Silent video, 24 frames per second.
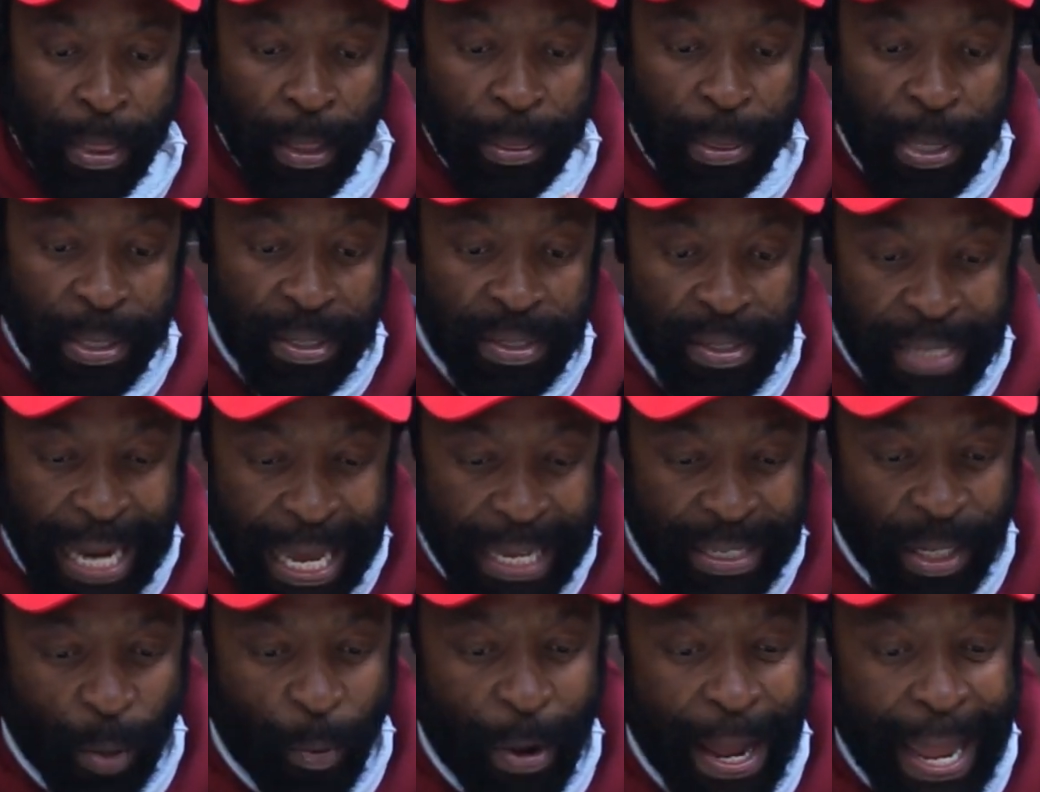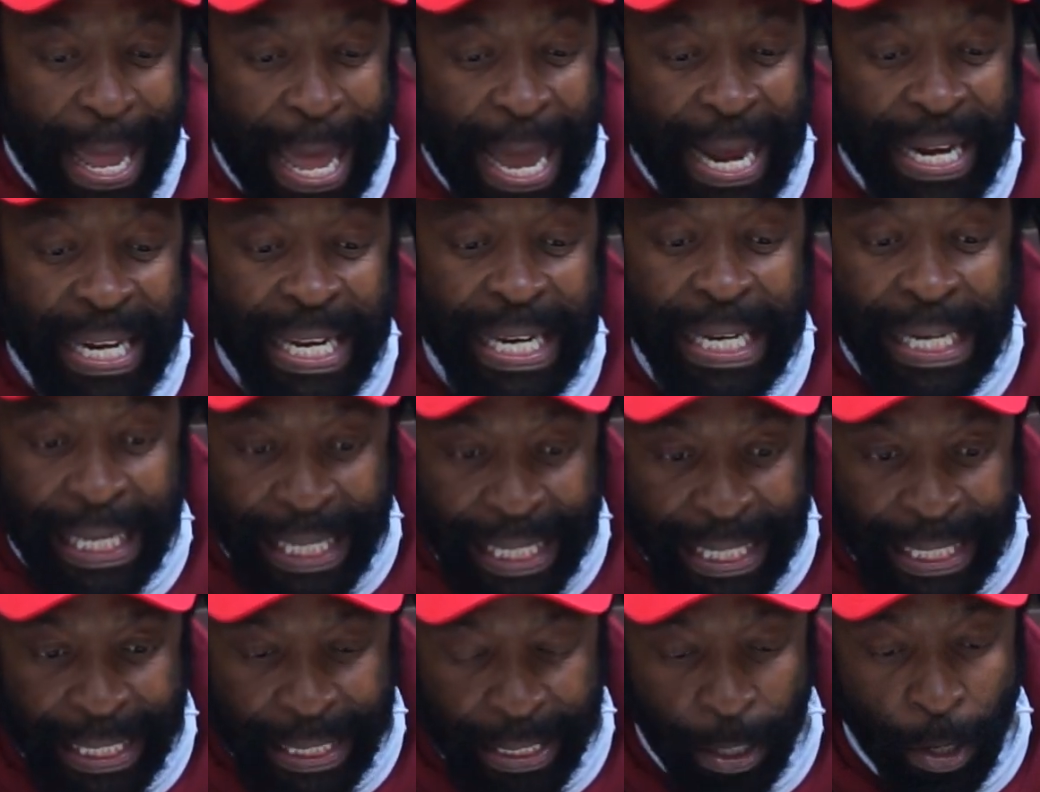This takes away any
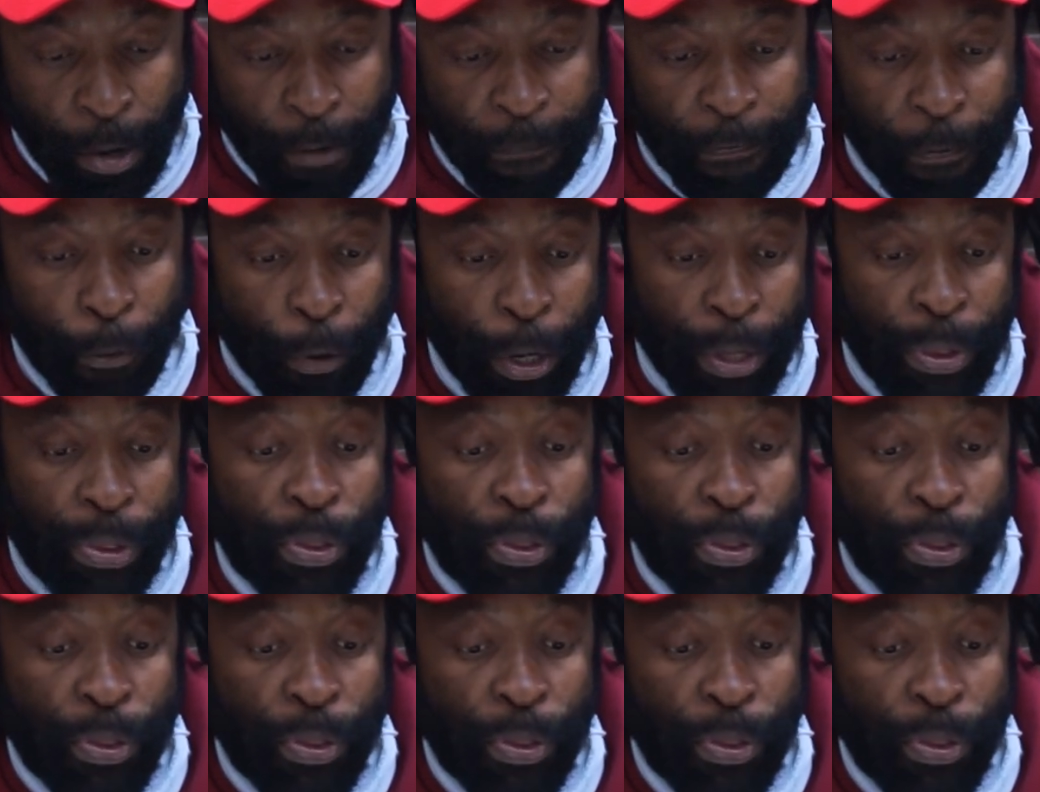need for a